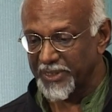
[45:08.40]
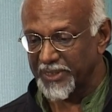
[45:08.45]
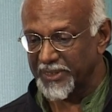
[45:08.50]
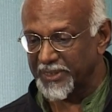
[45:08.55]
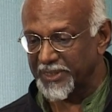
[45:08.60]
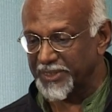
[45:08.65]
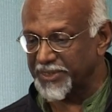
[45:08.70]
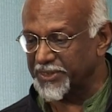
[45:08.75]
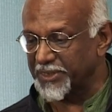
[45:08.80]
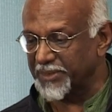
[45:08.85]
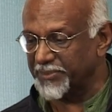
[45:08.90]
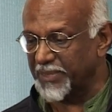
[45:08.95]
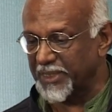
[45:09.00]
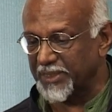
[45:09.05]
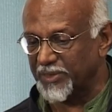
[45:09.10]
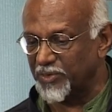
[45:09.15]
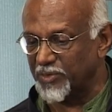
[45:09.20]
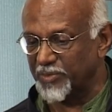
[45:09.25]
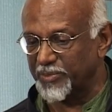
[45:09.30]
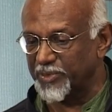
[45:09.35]
Richard
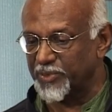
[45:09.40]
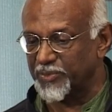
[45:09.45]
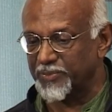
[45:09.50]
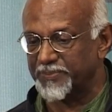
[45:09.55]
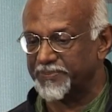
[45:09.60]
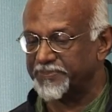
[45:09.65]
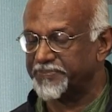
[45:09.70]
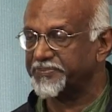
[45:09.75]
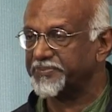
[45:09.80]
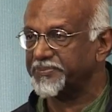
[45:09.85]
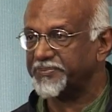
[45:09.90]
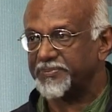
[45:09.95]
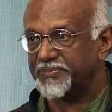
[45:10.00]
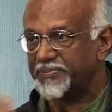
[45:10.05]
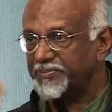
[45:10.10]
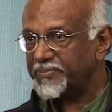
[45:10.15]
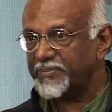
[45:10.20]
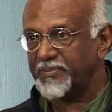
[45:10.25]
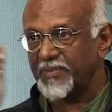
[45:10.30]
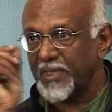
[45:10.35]
Bartholomew
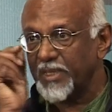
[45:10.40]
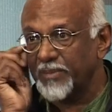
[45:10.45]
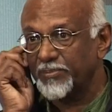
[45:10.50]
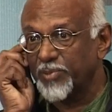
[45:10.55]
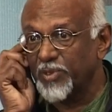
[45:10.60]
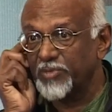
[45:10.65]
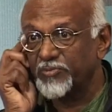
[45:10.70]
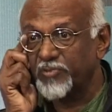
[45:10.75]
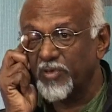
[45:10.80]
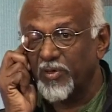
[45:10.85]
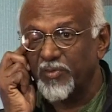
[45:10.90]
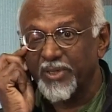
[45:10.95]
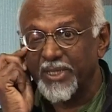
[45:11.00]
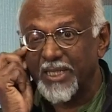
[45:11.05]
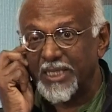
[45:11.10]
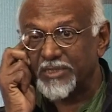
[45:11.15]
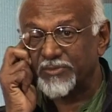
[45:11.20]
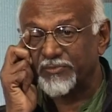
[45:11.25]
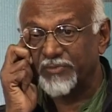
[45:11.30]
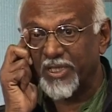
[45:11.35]
put forward
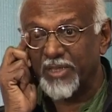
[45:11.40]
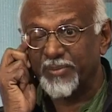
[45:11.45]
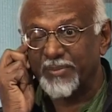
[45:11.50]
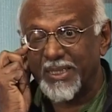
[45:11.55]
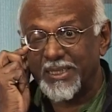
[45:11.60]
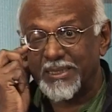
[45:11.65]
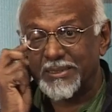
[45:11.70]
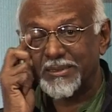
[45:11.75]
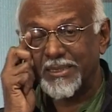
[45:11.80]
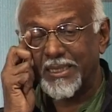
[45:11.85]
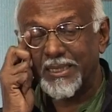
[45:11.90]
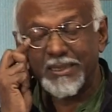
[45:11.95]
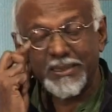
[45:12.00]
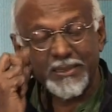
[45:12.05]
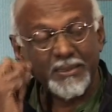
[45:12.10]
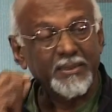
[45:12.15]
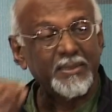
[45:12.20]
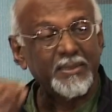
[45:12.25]
as far back as that.